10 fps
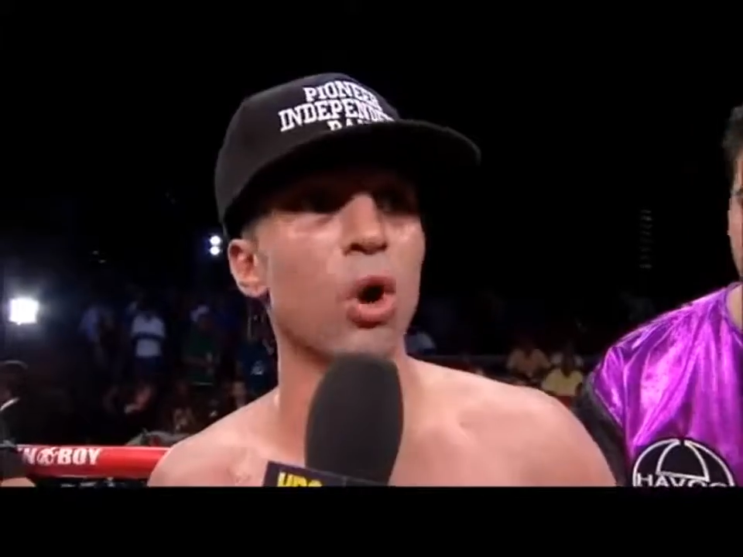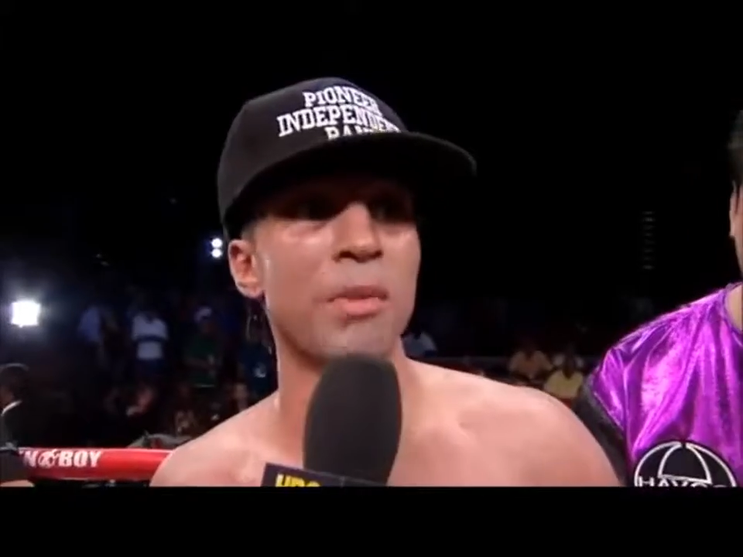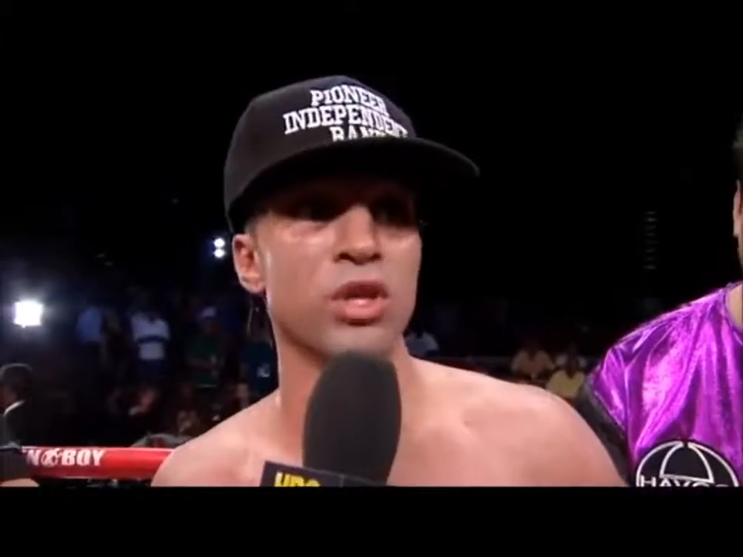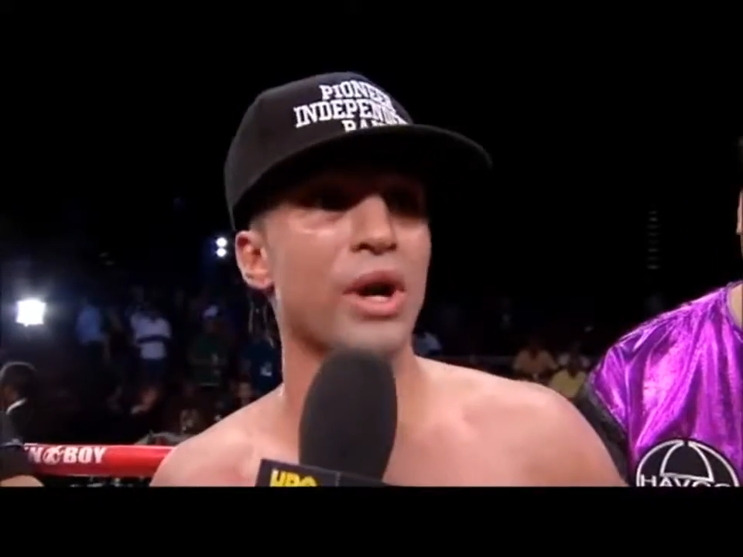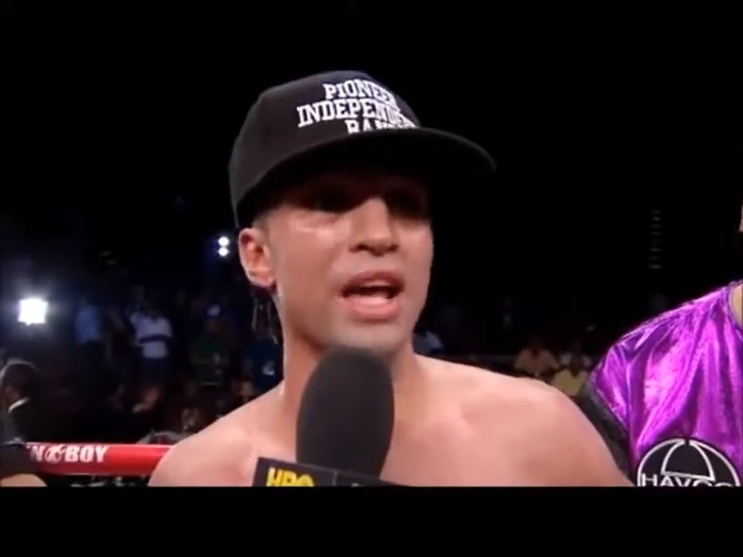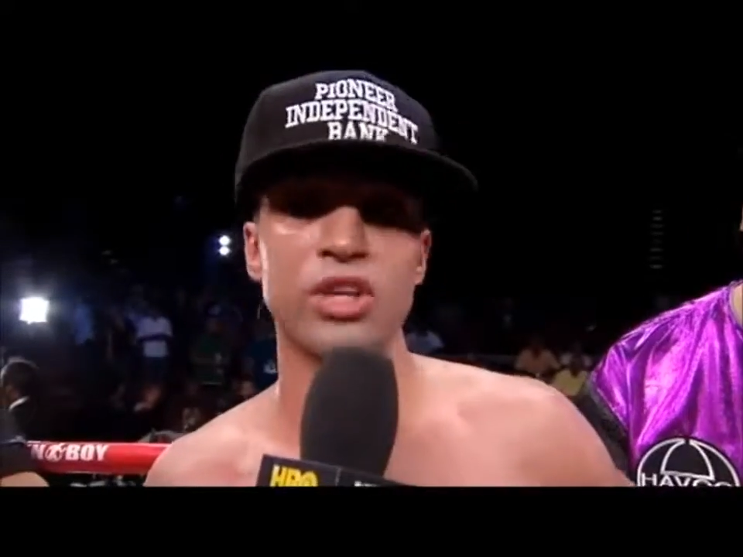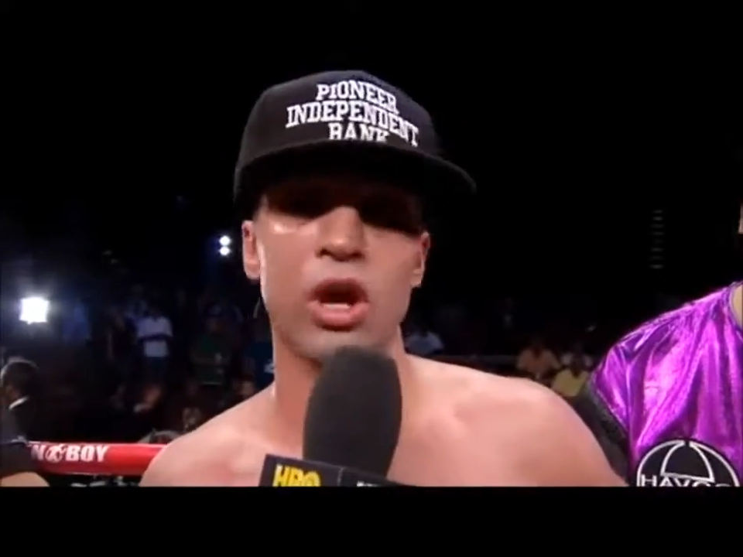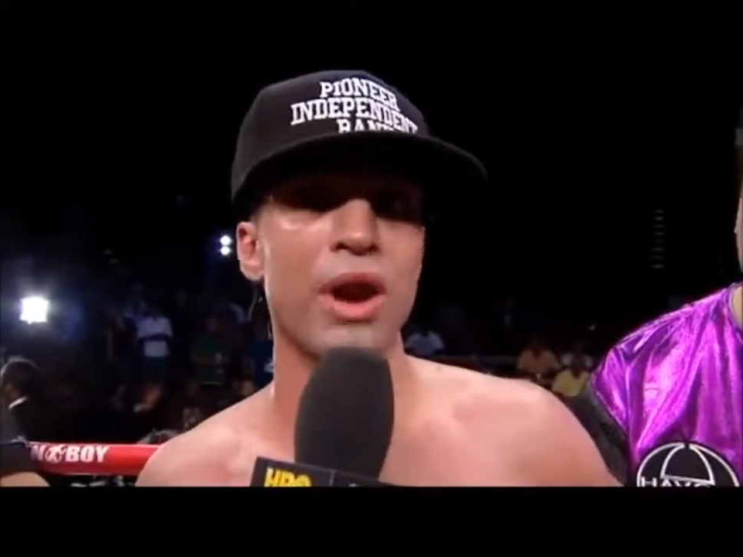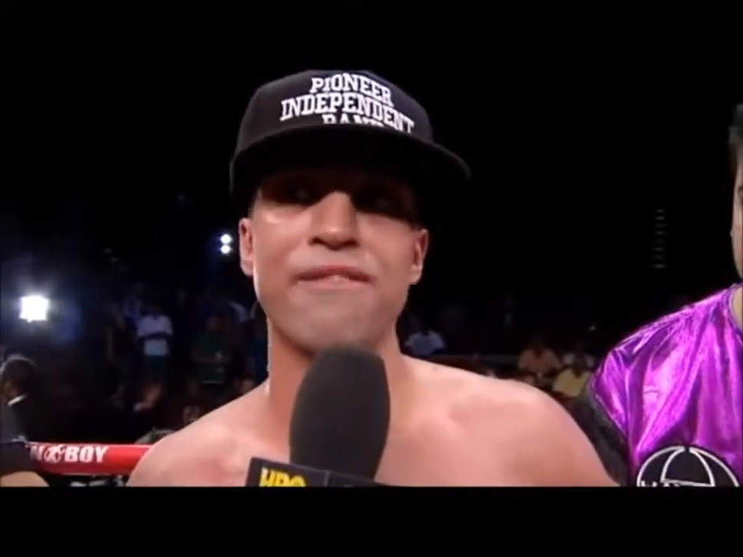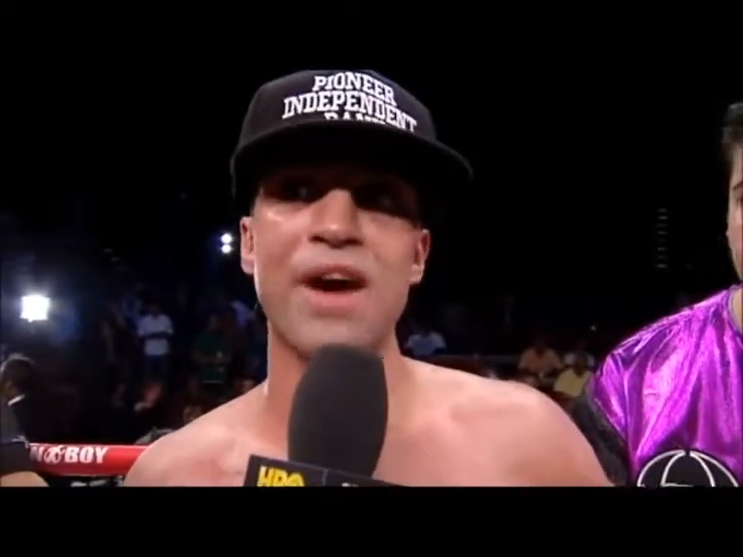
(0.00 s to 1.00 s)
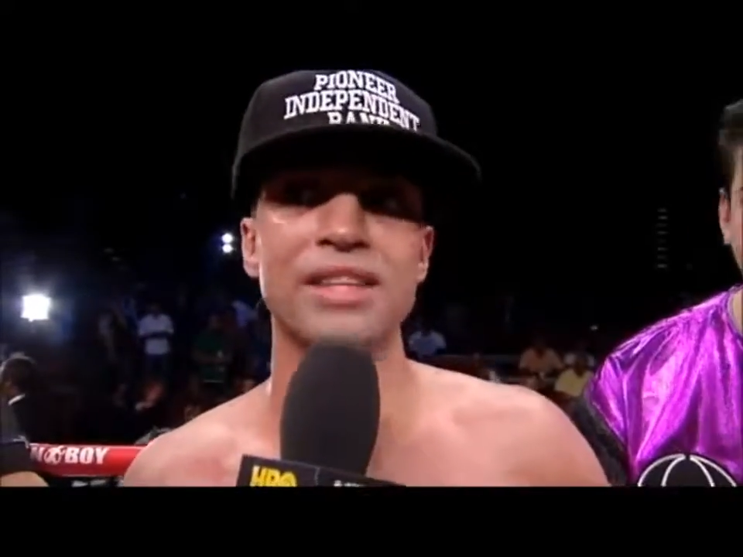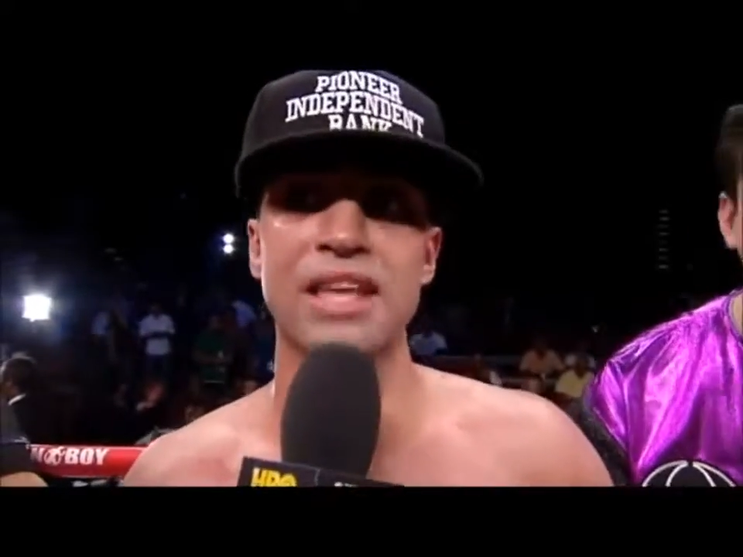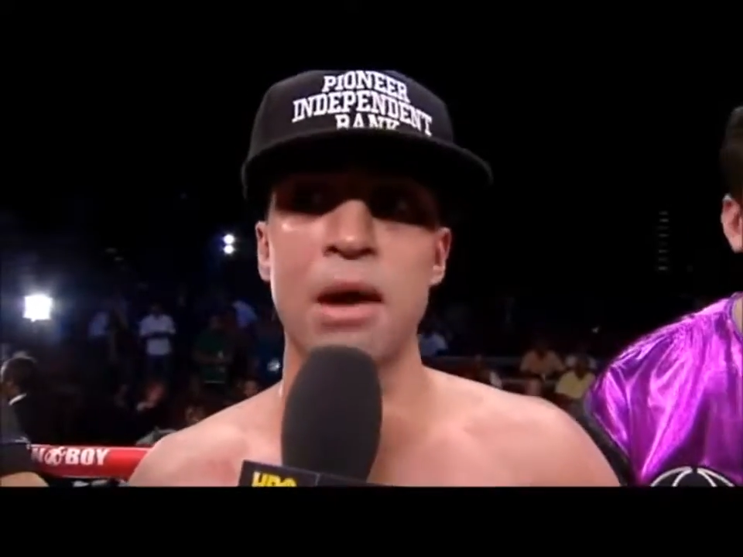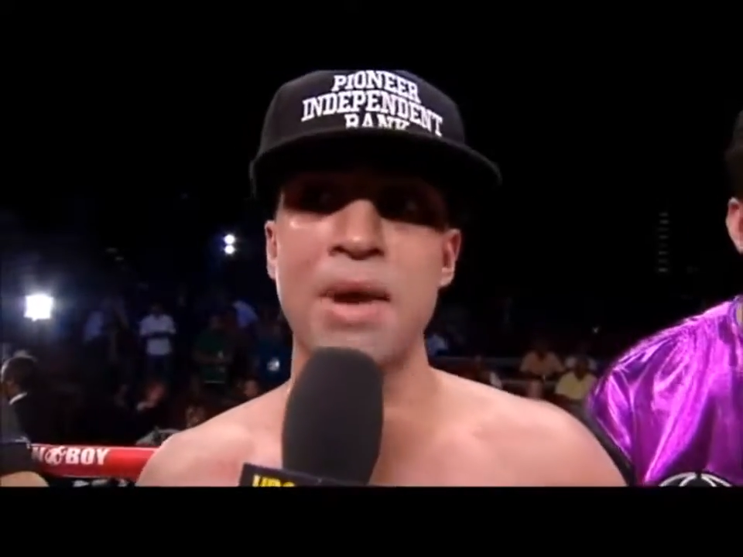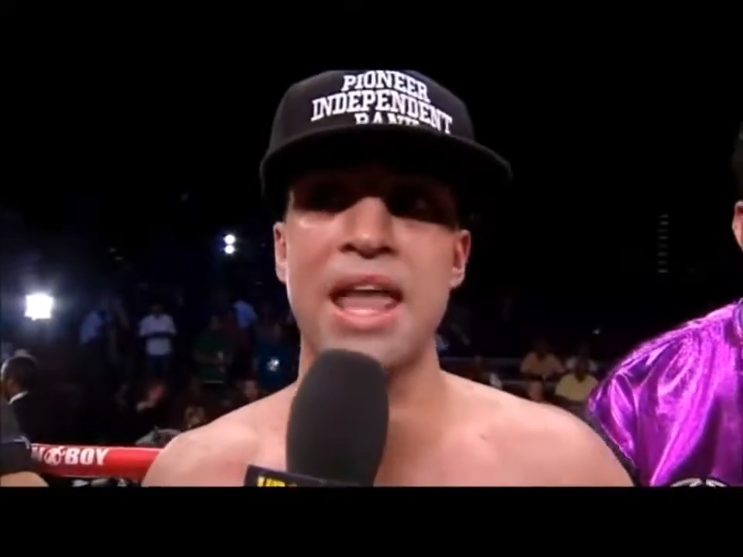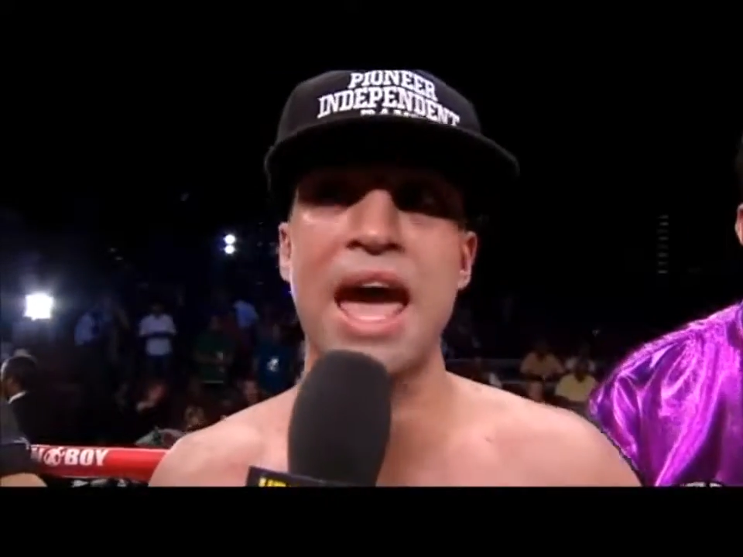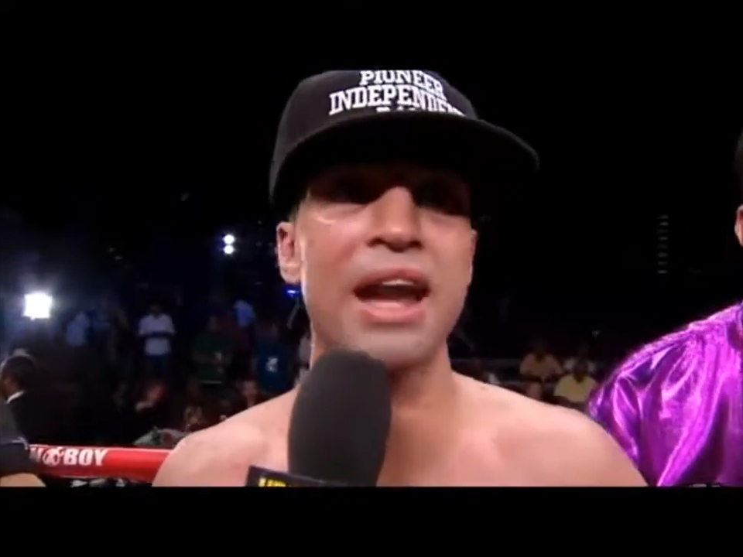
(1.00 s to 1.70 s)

is booing me. You guys are a great fight town, man.